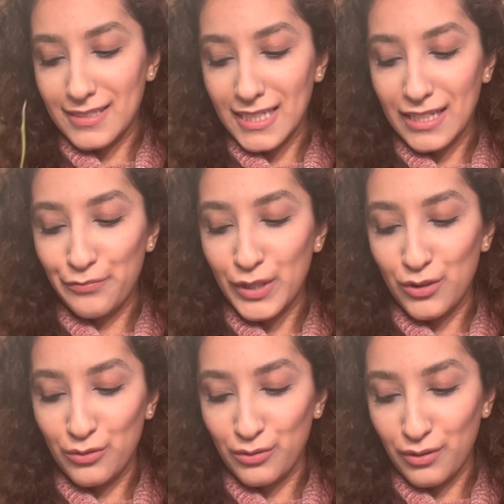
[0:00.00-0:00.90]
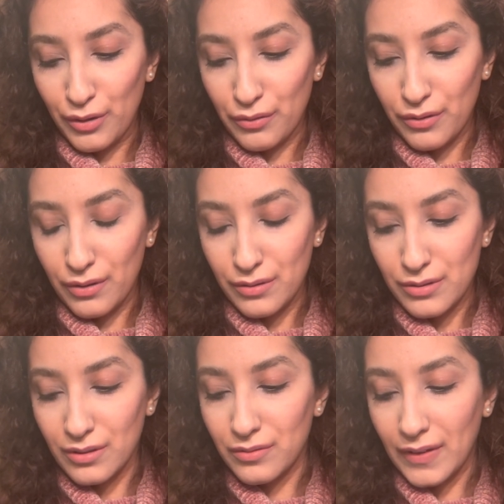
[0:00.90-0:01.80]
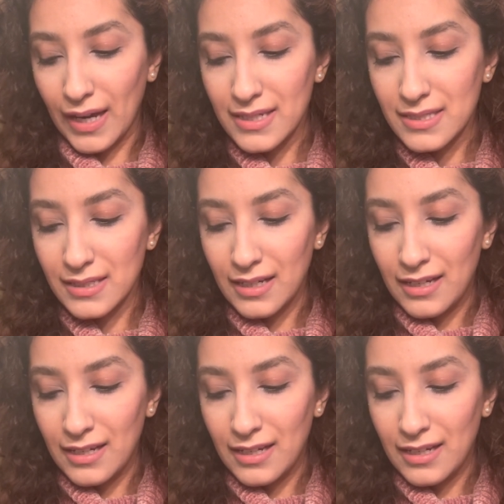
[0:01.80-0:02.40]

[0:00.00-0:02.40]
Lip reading: to give me new growth so fast,